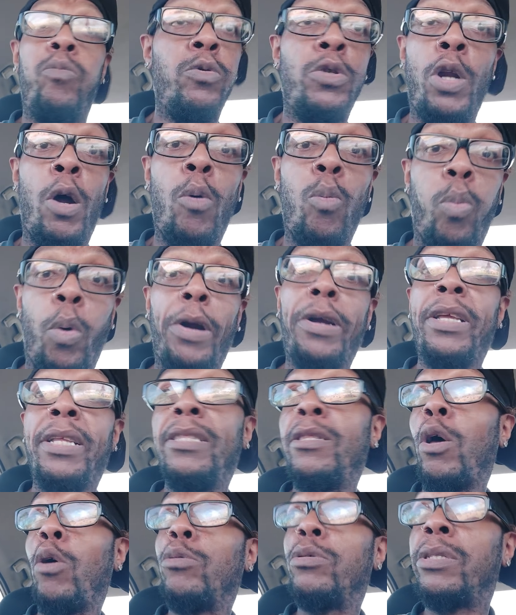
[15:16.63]
you know,
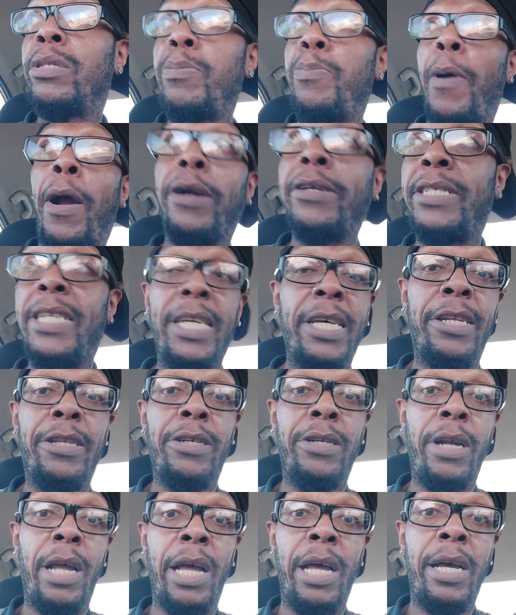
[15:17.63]
working those
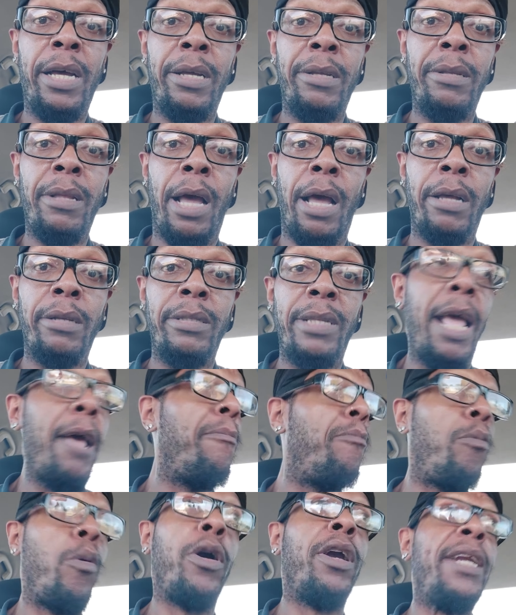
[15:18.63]
particular, uh, uh
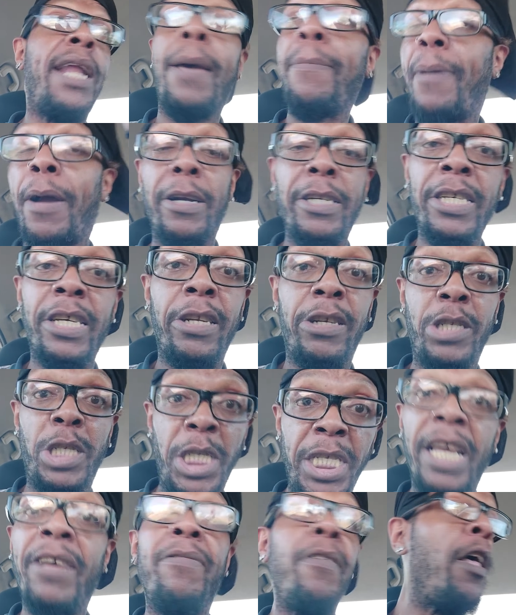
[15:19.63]
that working that particular
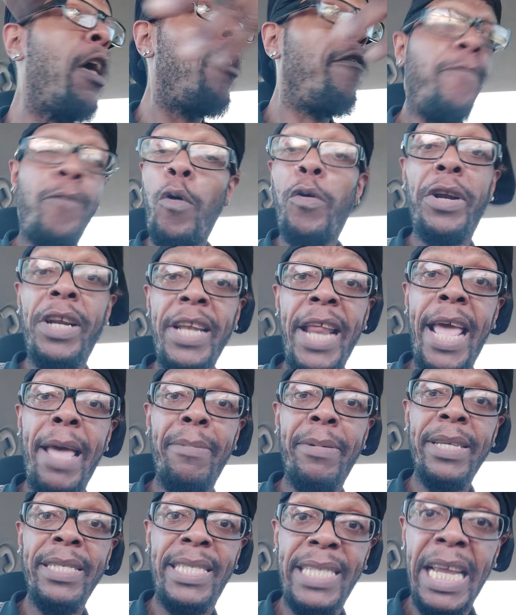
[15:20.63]
shift for the
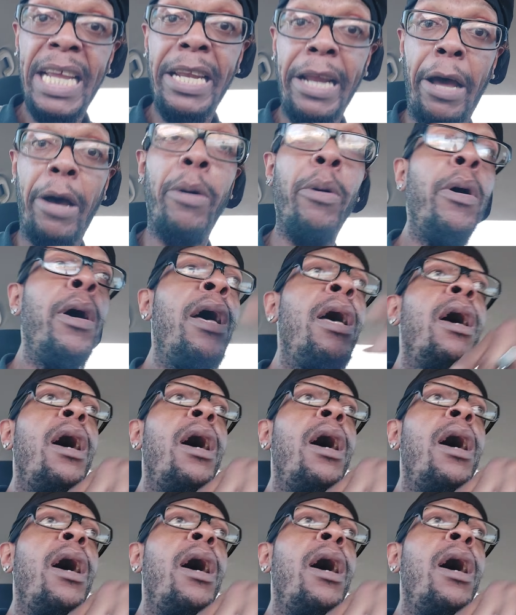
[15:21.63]
damn casino.